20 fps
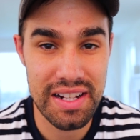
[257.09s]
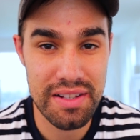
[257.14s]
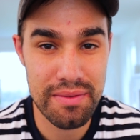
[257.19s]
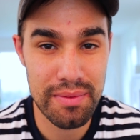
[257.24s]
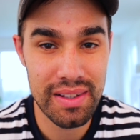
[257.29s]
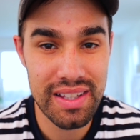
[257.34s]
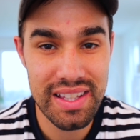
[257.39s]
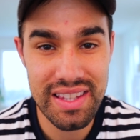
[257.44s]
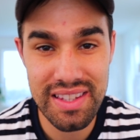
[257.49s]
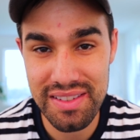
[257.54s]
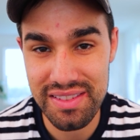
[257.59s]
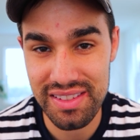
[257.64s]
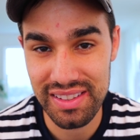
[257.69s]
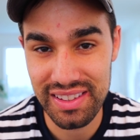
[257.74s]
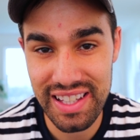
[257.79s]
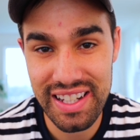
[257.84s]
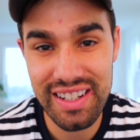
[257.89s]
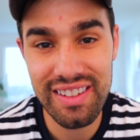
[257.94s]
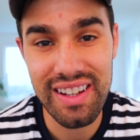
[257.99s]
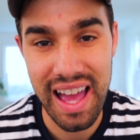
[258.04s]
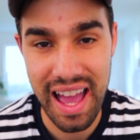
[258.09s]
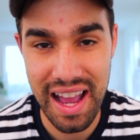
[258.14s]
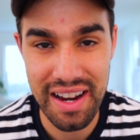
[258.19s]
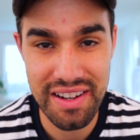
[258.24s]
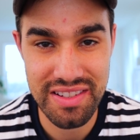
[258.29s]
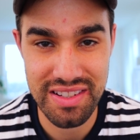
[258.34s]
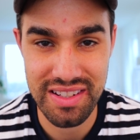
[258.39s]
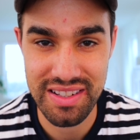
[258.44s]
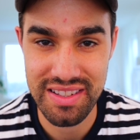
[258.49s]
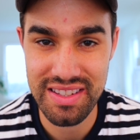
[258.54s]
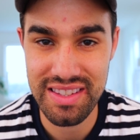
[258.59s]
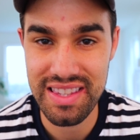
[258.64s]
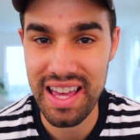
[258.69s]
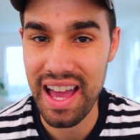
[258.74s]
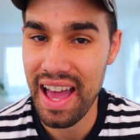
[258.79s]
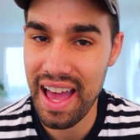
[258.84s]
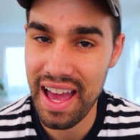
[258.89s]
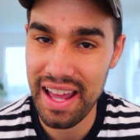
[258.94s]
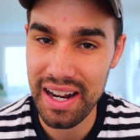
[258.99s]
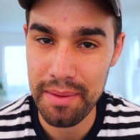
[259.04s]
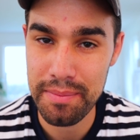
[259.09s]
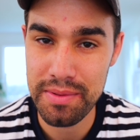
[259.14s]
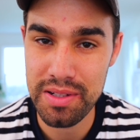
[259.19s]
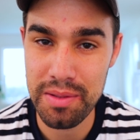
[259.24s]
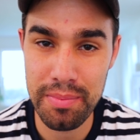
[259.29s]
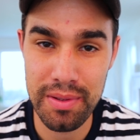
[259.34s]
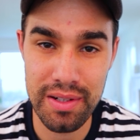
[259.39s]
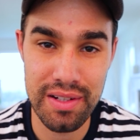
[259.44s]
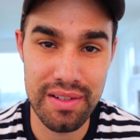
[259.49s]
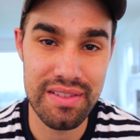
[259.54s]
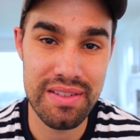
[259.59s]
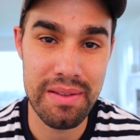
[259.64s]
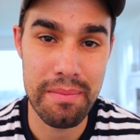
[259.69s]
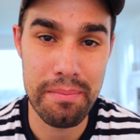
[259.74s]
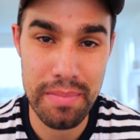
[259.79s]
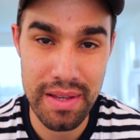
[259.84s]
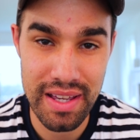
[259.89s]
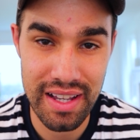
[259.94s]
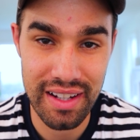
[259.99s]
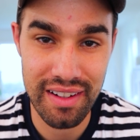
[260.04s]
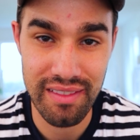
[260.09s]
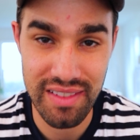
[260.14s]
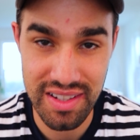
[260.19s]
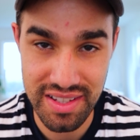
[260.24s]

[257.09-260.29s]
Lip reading: And it's really those little actions that add up to produce big